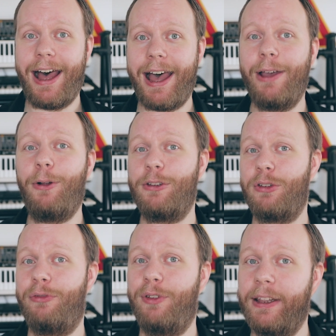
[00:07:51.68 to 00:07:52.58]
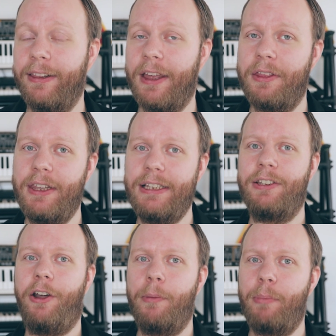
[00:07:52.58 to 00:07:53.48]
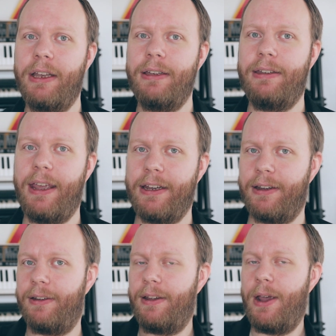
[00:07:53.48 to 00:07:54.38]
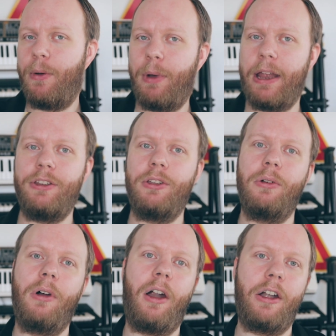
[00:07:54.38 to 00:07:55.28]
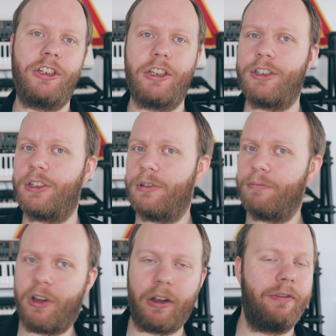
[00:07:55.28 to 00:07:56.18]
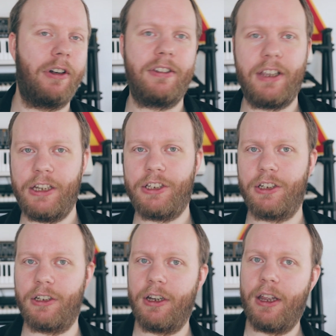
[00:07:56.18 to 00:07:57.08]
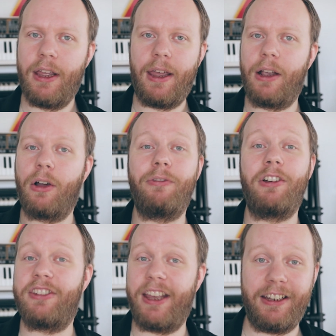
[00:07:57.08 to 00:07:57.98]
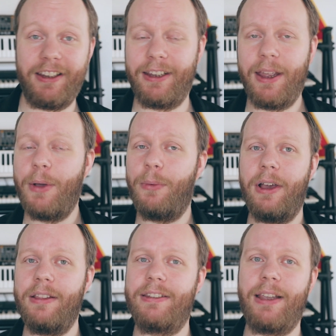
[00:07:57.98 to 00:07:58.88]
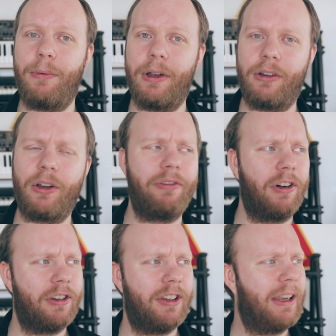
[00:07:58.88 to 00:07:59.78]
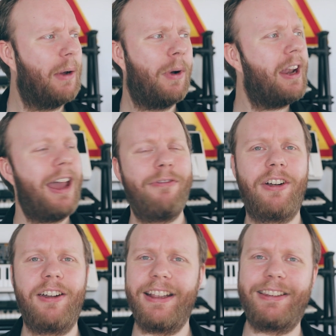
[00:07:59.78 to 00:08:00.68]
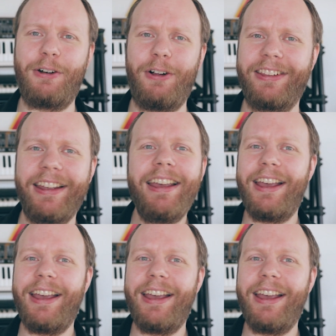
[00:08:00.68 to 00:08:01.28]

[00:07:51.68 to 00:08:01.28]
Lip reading: I also feel that these are a bit dated when you are just conversating with someone, conversing, whatever it's called.